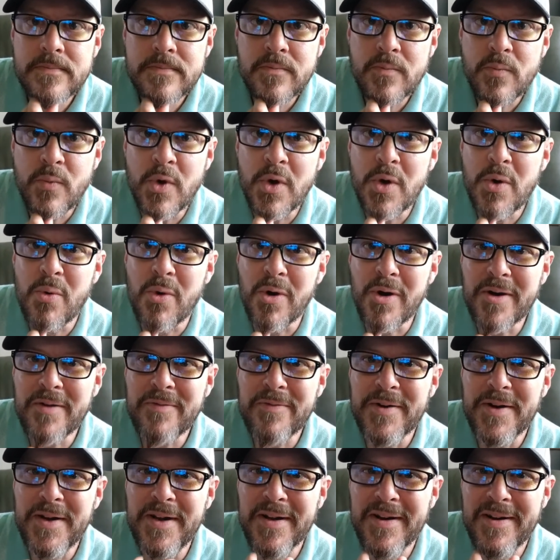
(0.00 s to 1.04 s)
We'll work
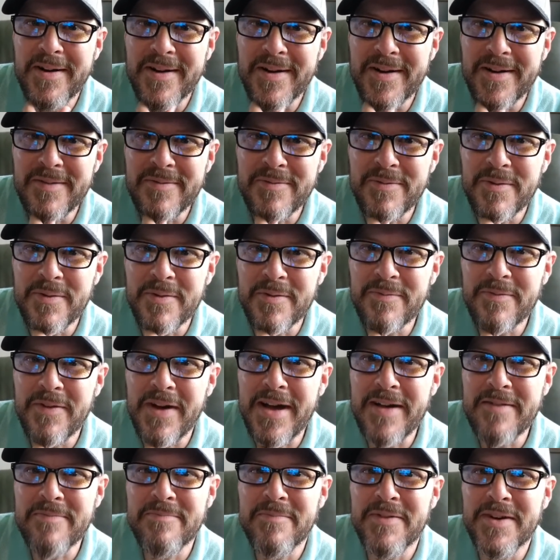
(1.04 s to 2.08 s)
for yarn for
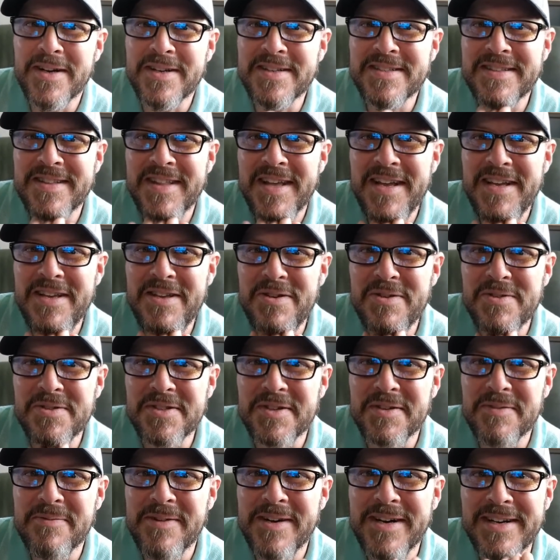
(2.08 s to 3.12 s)
$5. Thank you
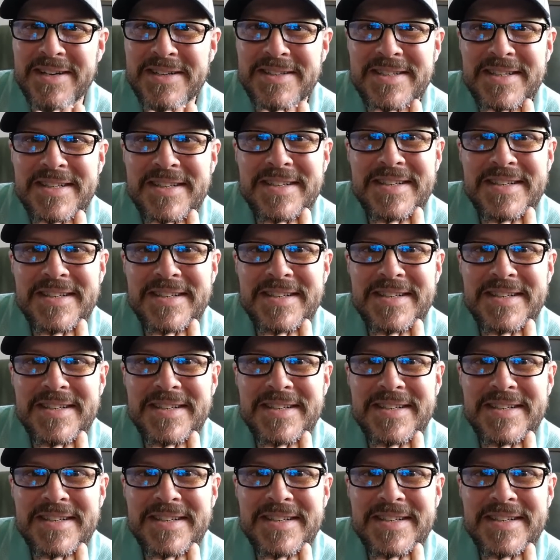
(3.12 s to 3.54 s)
so much.